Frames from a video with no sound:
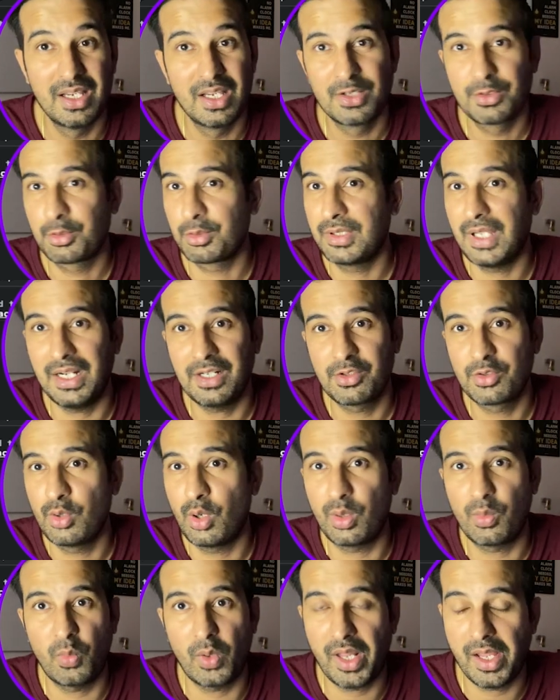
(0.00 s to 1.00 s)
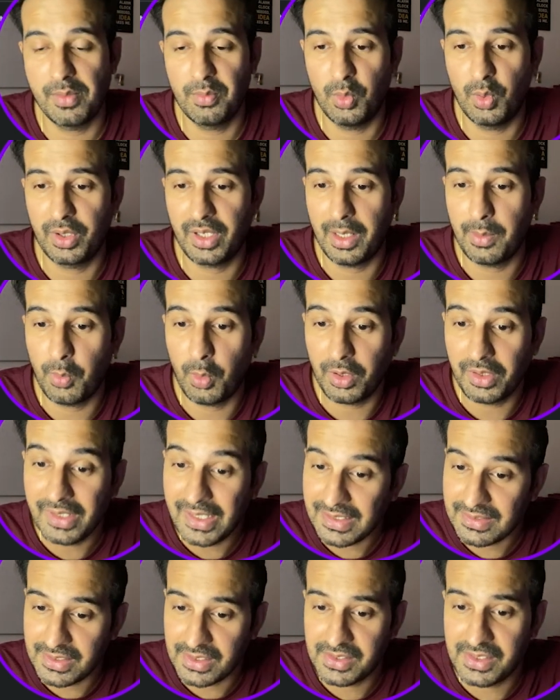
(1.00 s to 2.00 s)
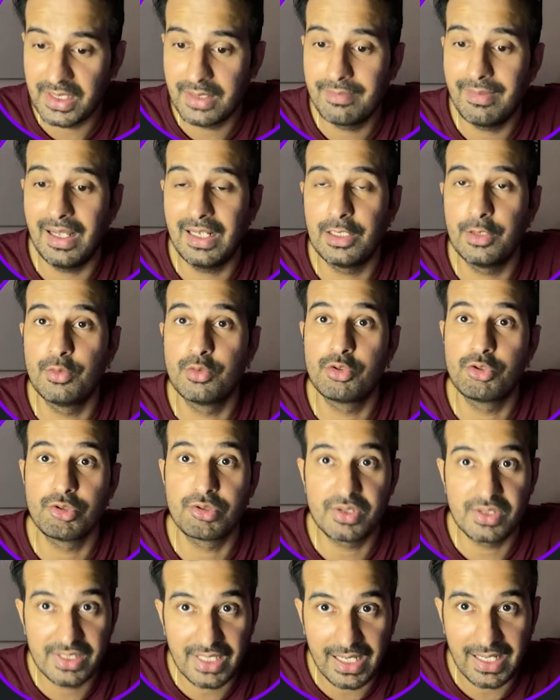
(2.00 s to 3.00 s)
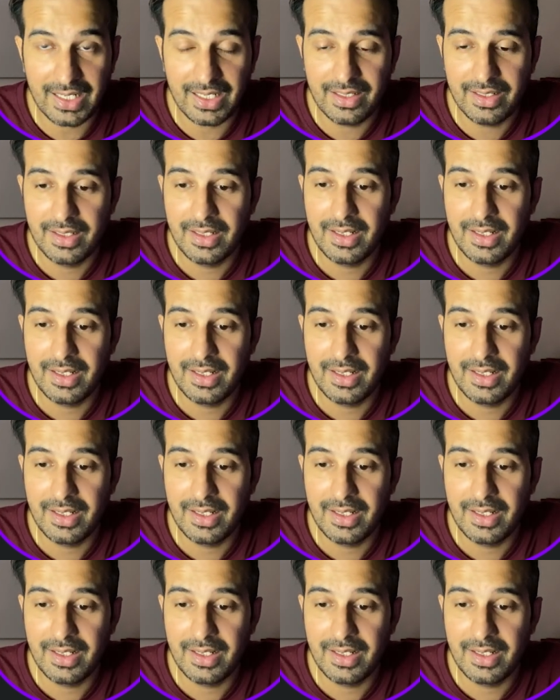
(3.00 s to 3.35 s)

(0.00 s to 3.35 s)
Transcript: So that's not what I want. I want the existing values to stay